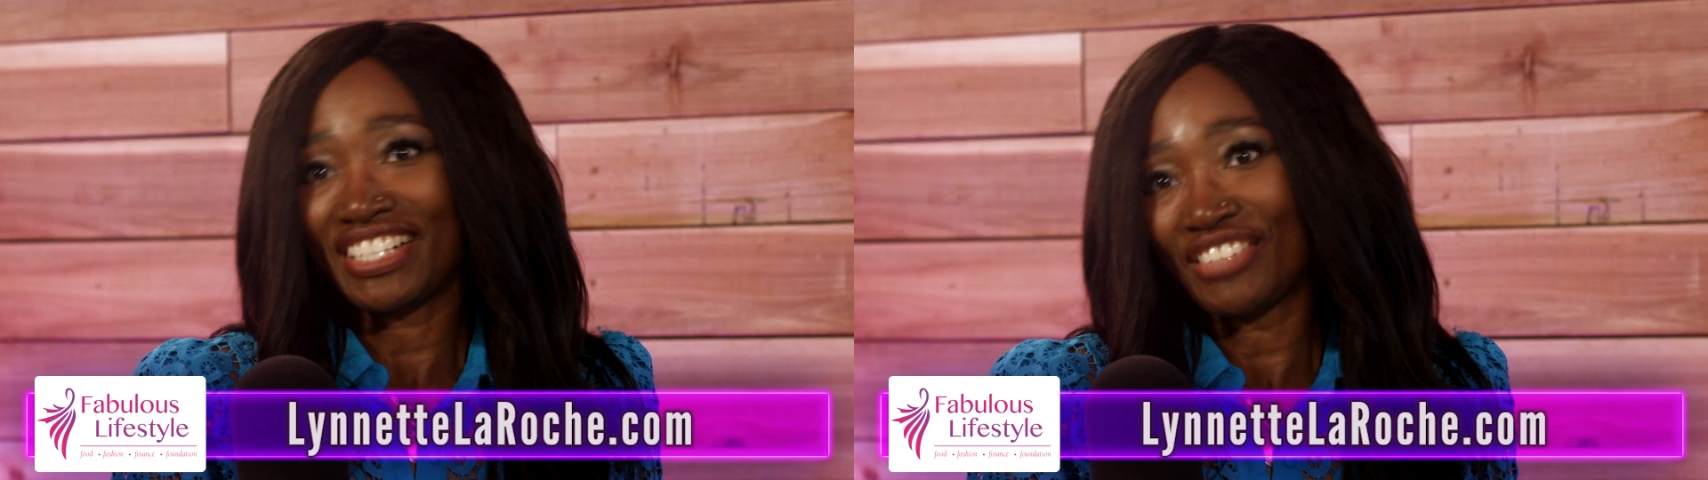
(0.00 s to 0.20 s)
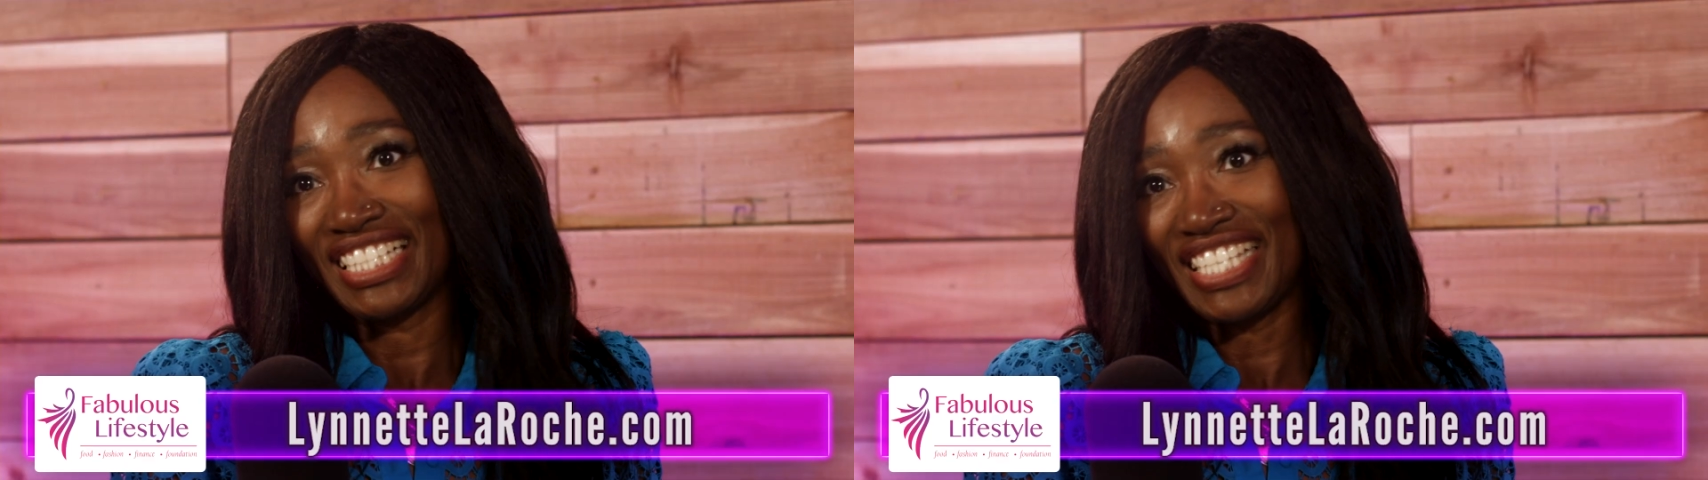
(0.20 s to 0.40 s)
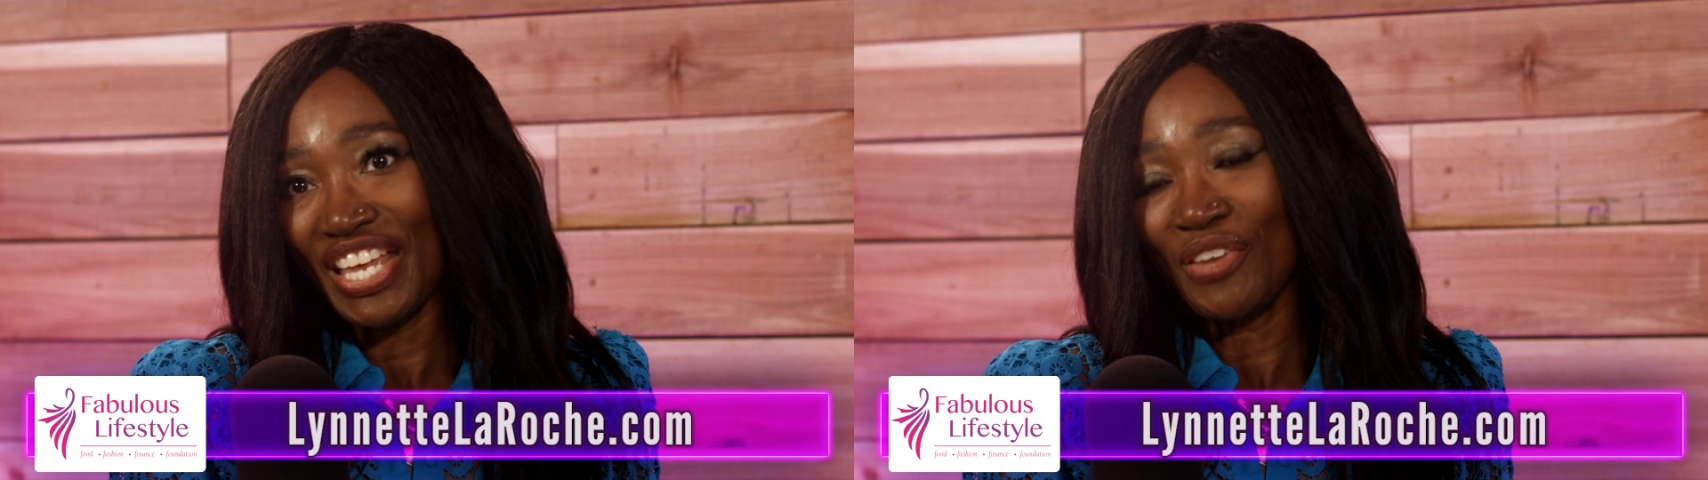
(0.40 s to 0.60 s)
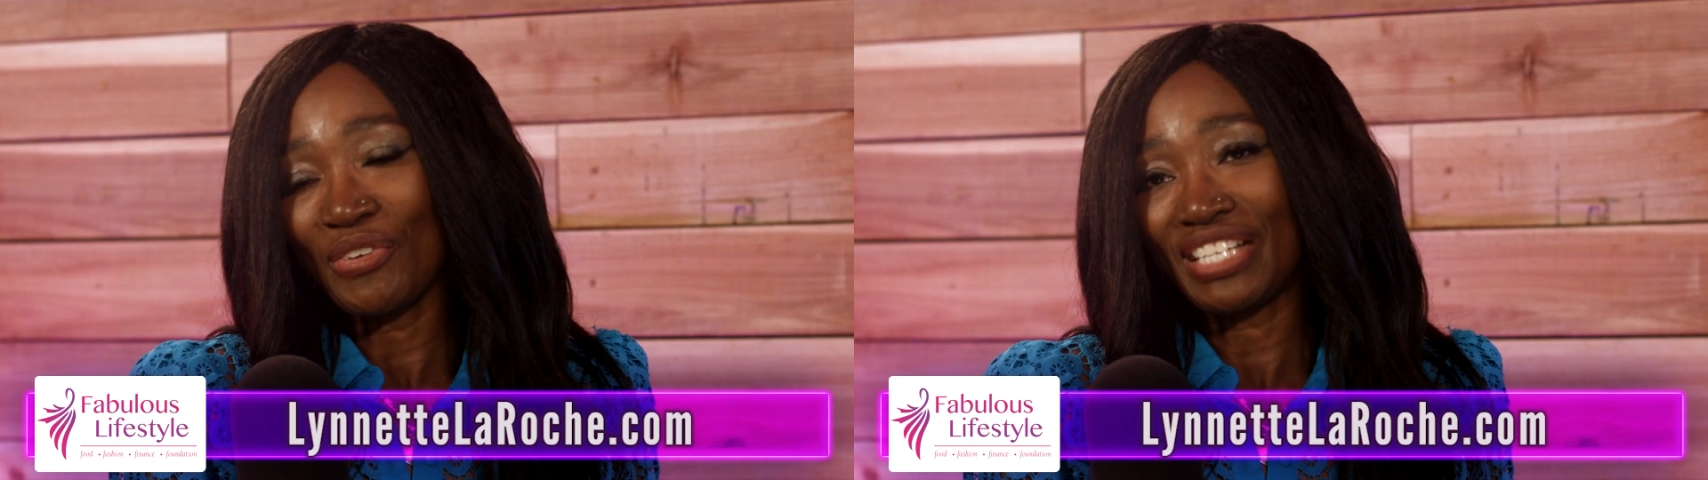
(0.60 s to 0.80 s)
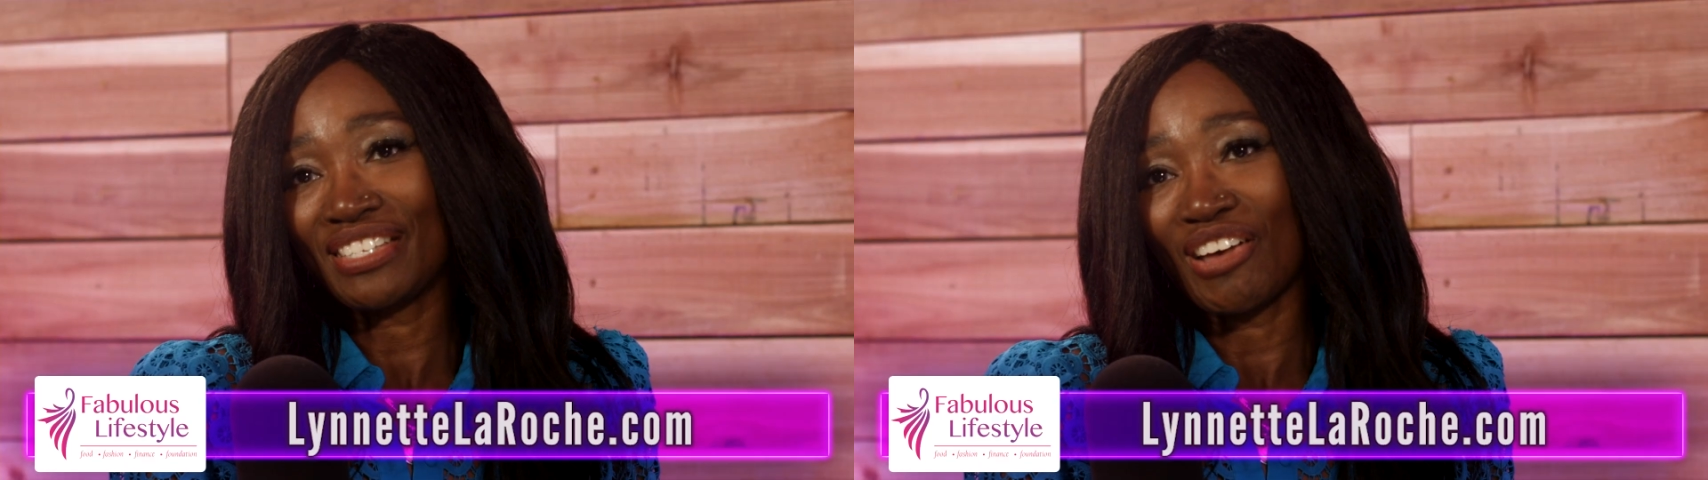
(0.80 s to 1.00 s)
continue
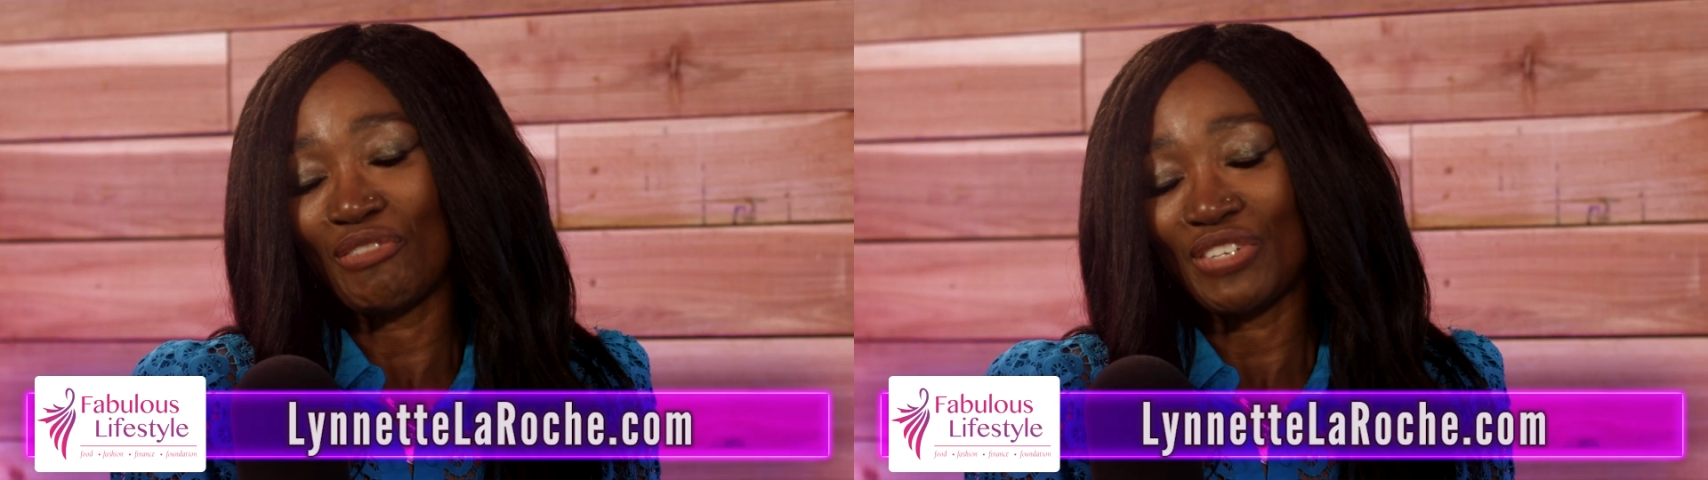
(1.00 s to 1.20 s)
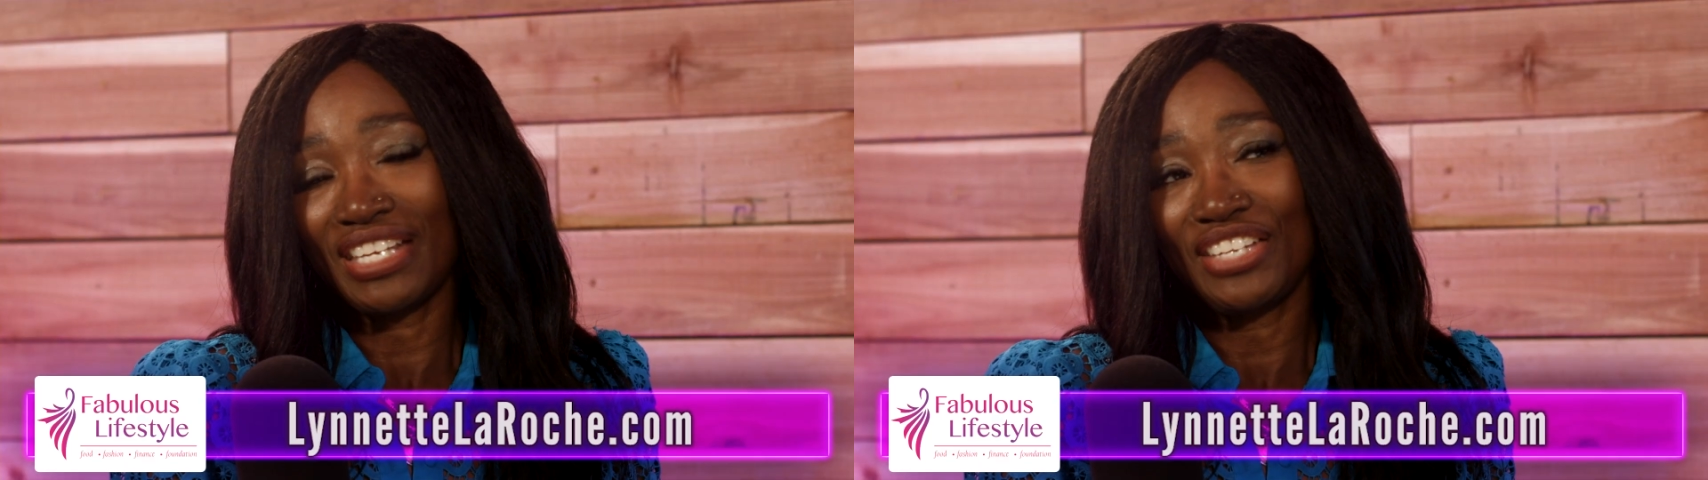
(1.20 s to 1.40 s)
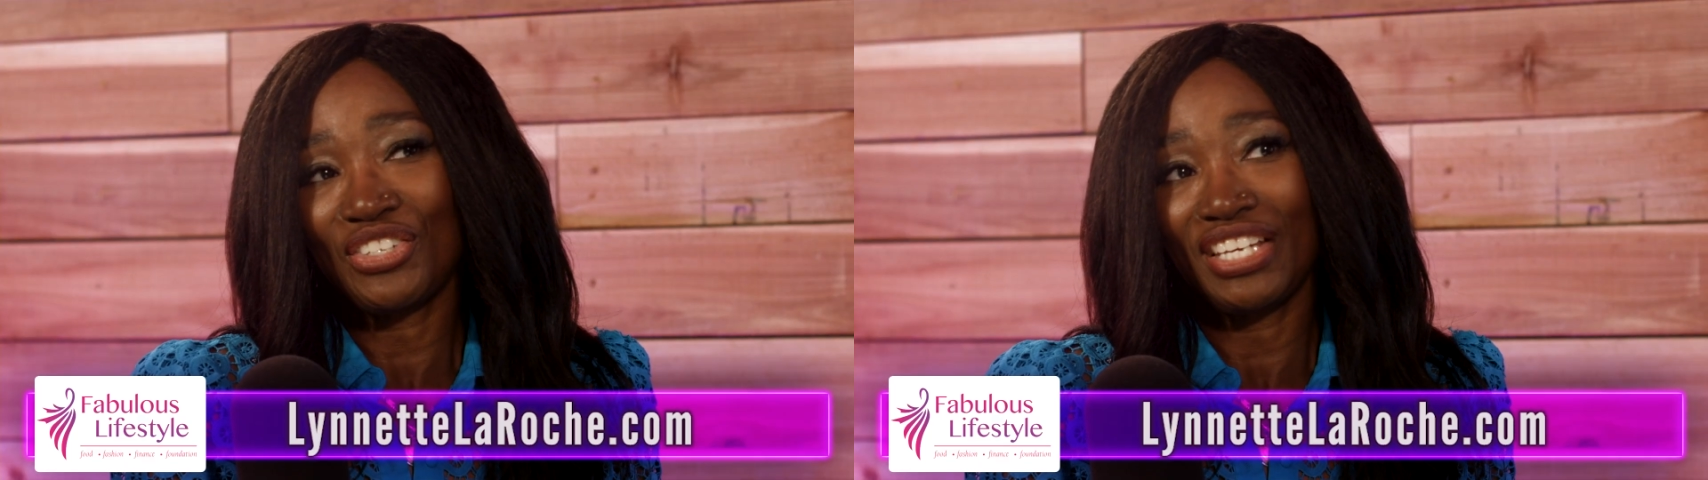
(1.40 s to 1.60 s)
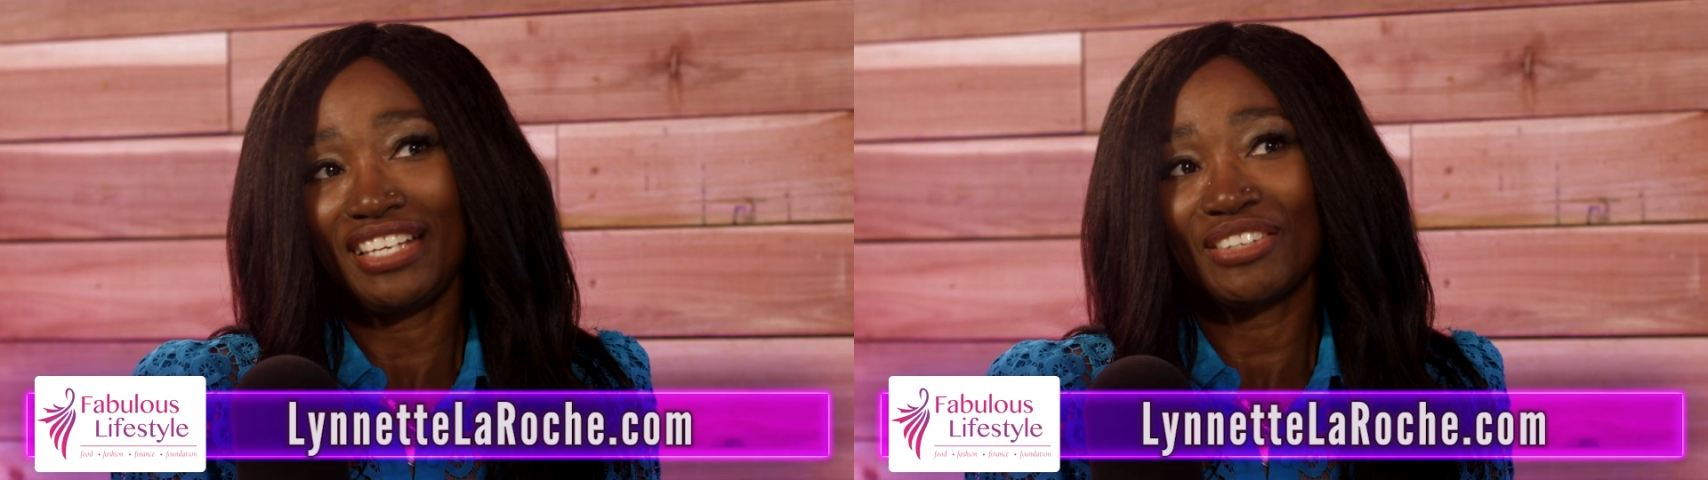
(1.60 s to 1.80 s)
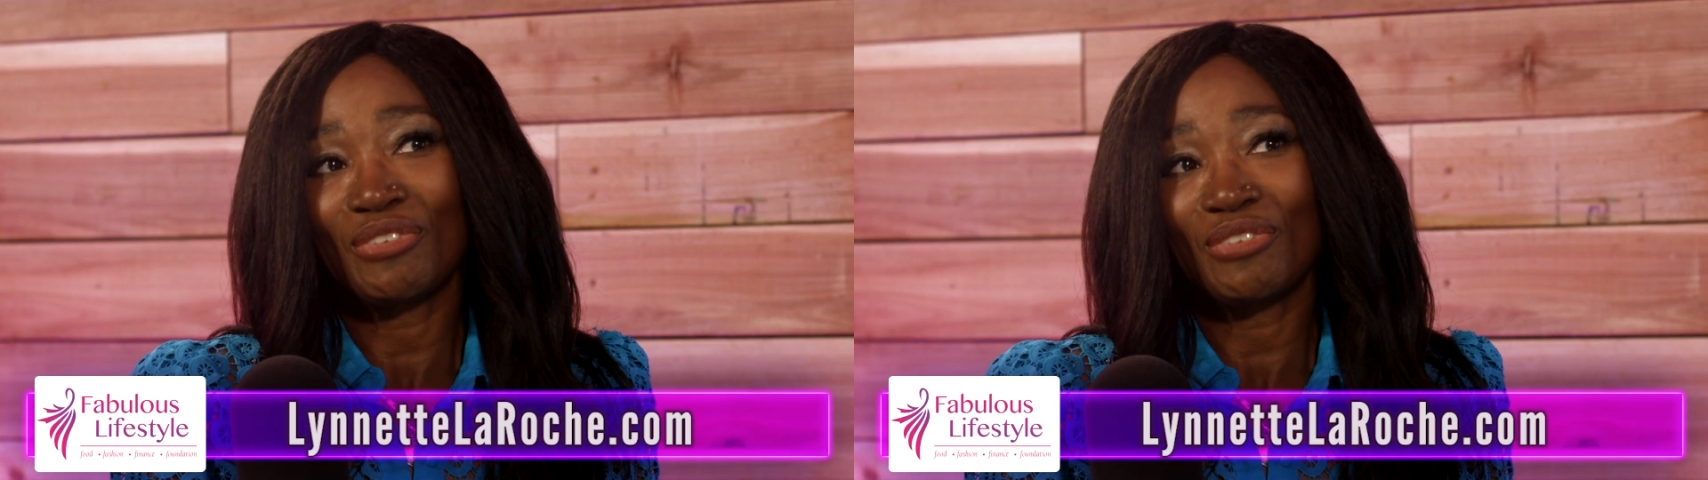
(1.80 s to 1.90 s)
this conversation